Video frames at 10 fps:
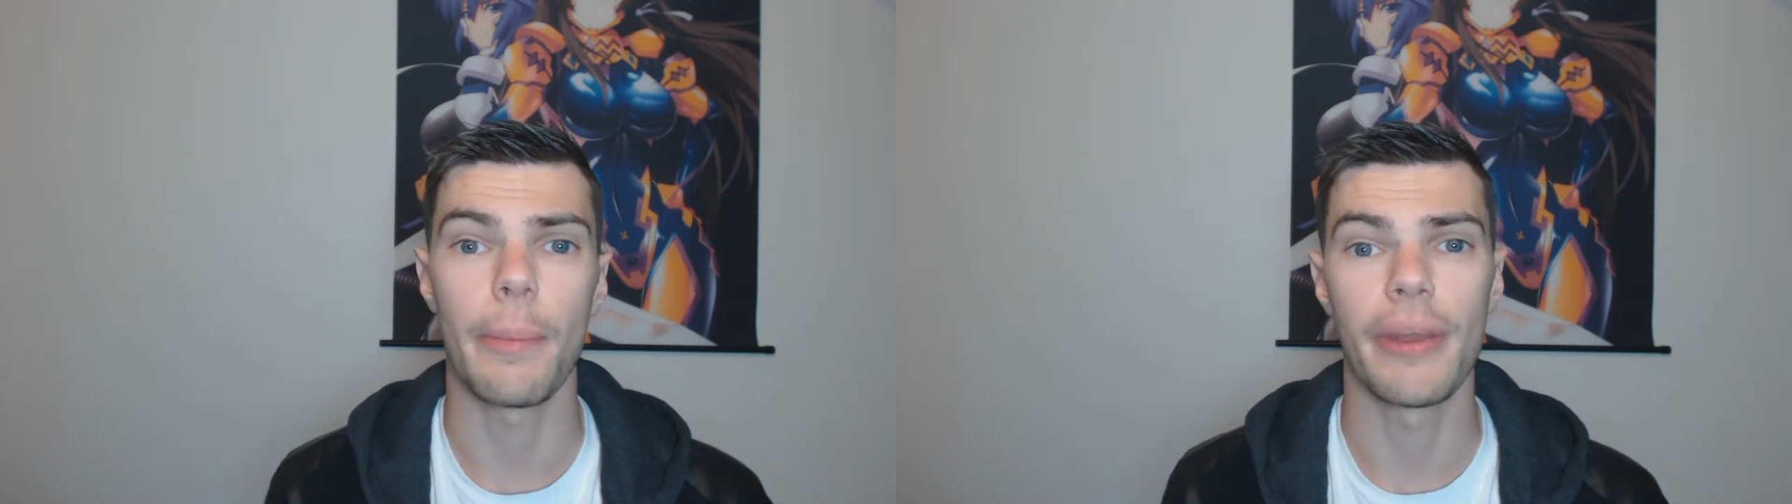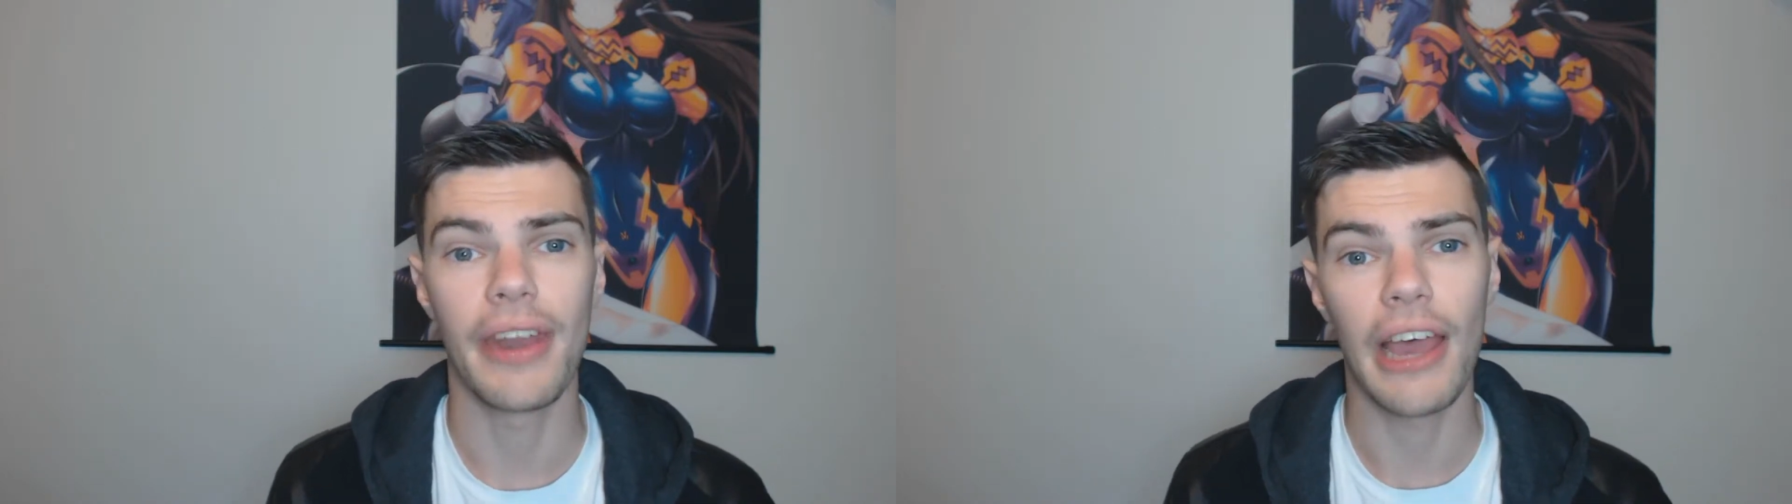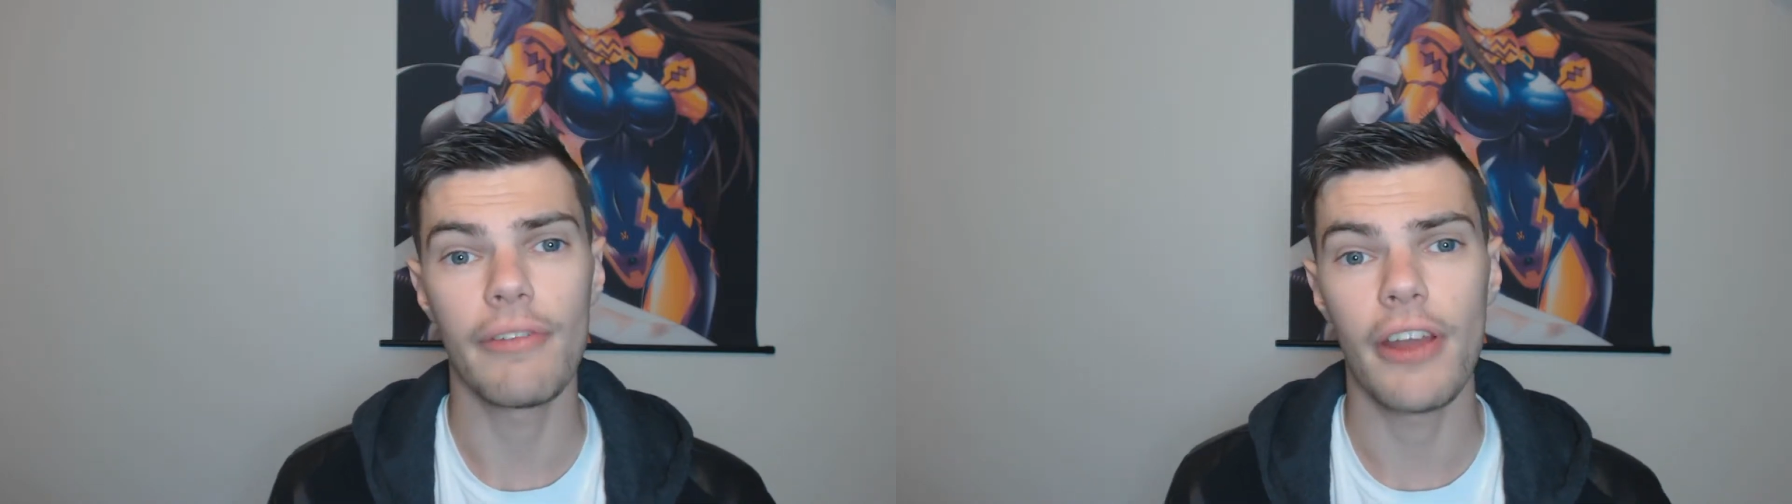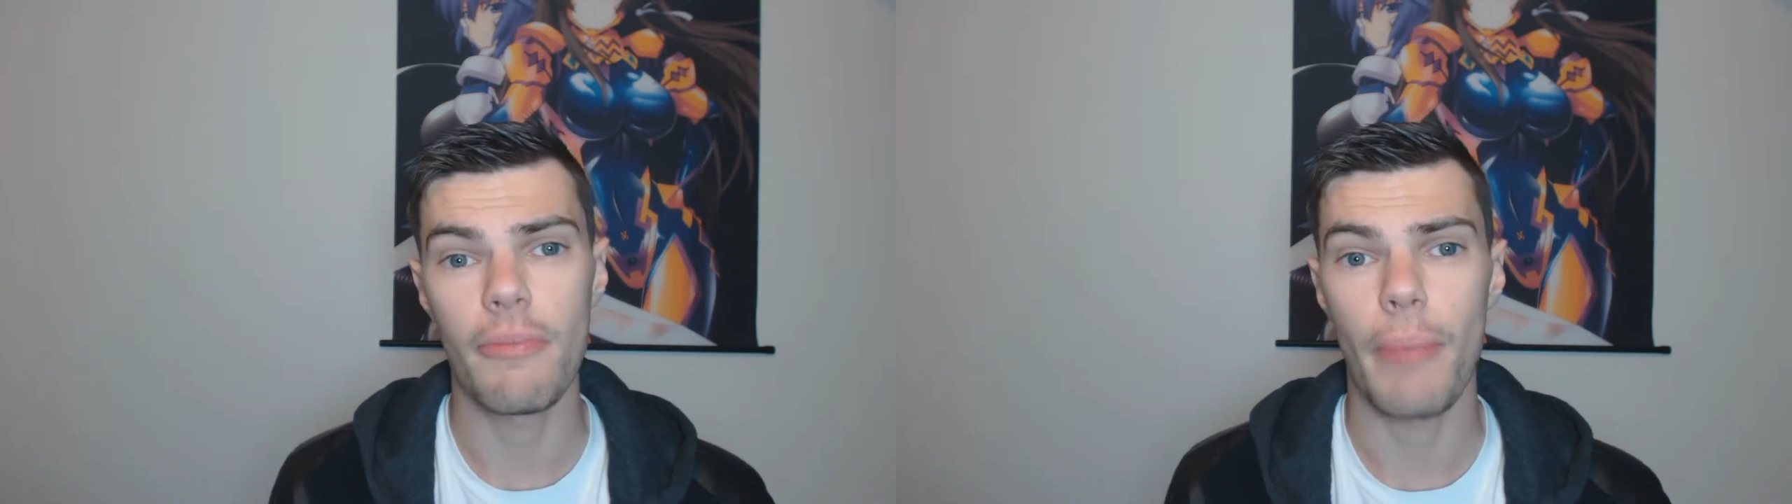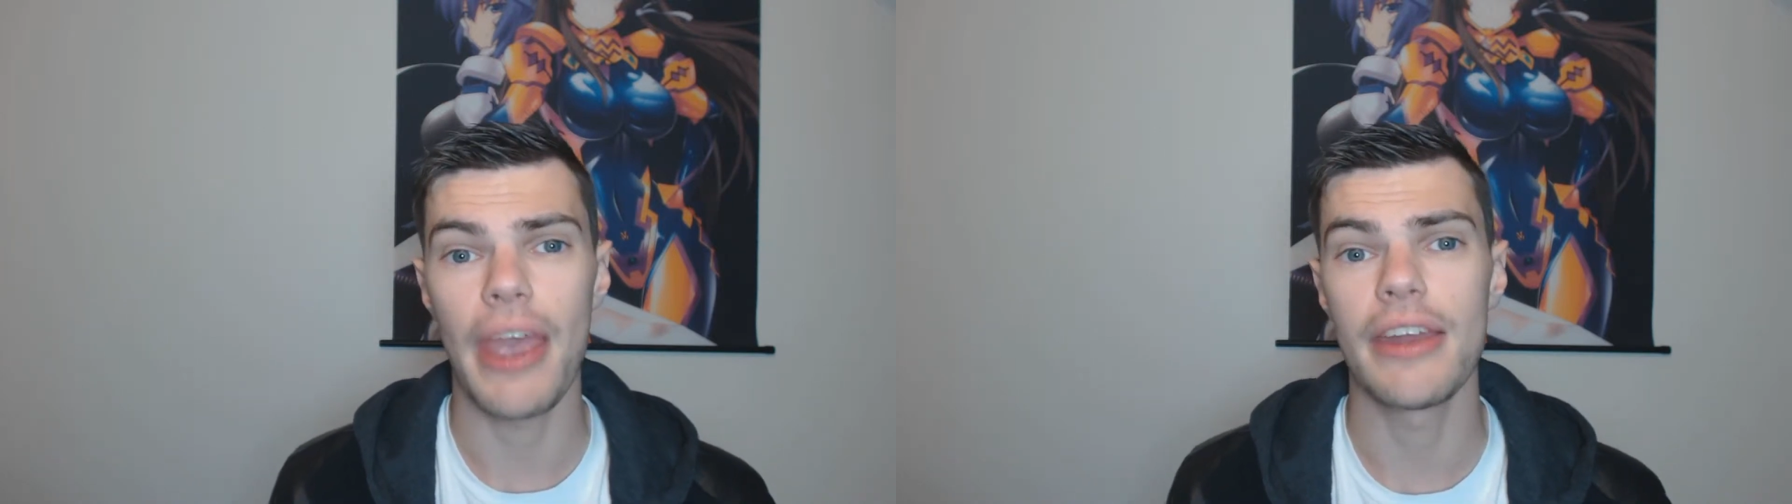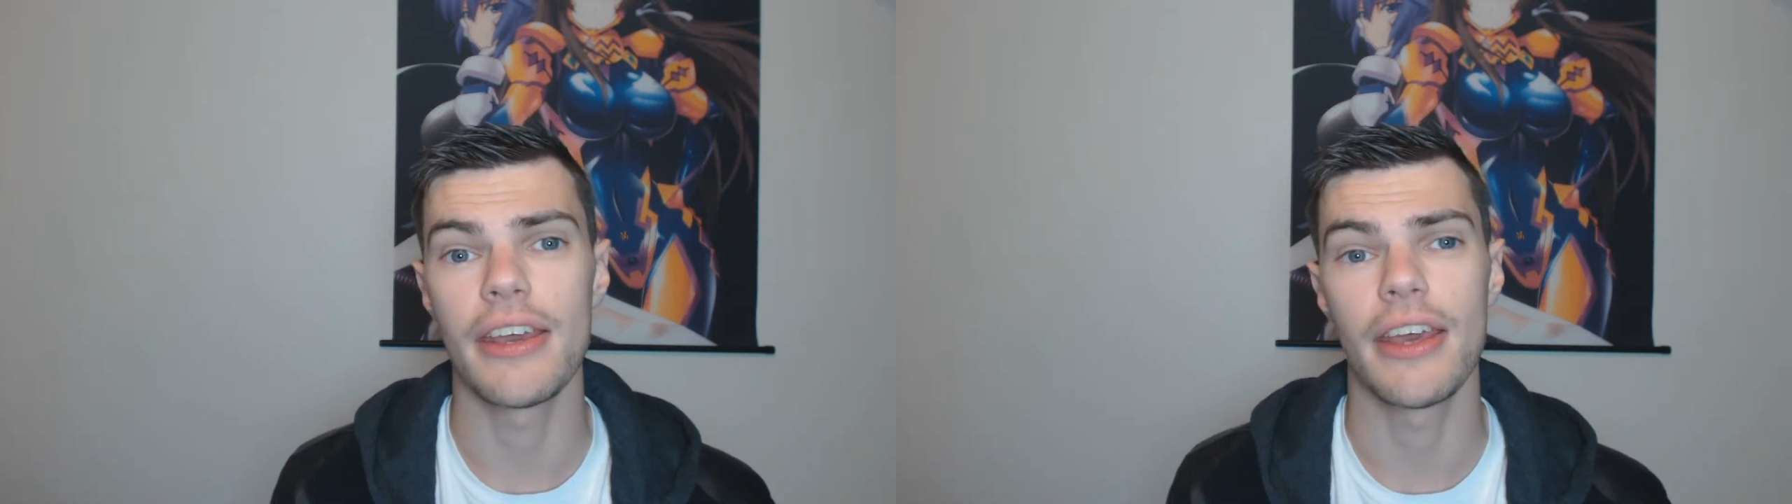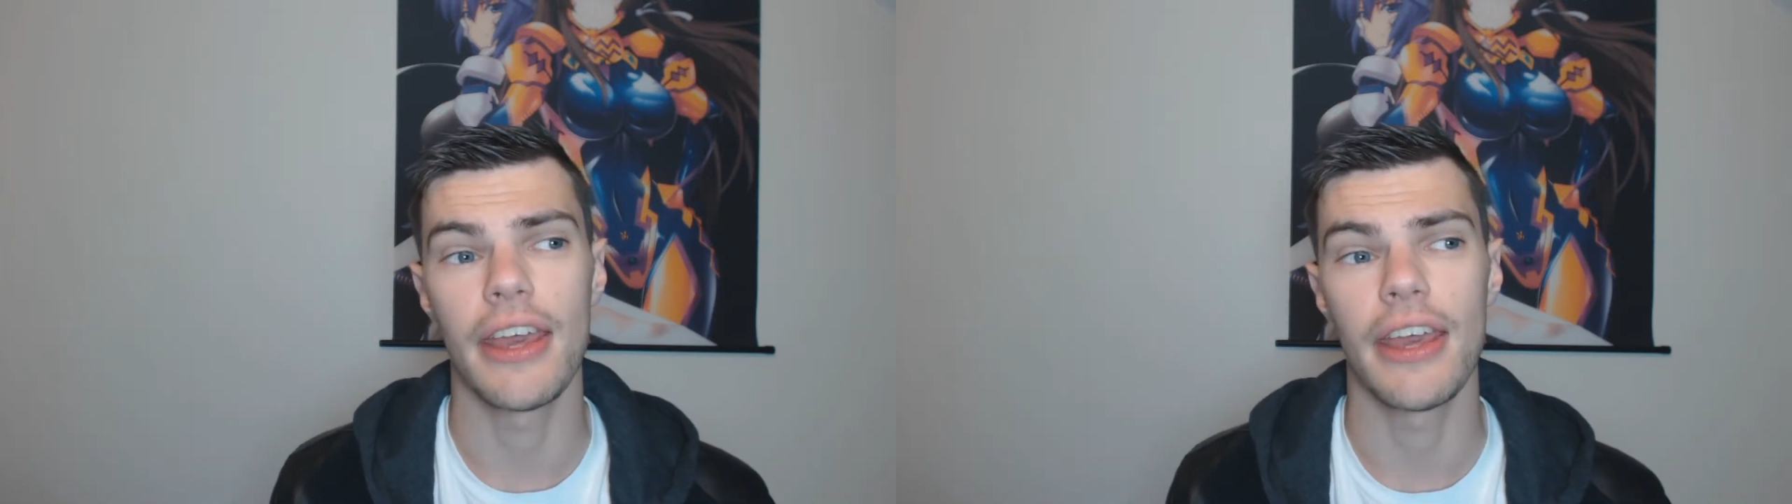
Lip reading: but now that I've made it,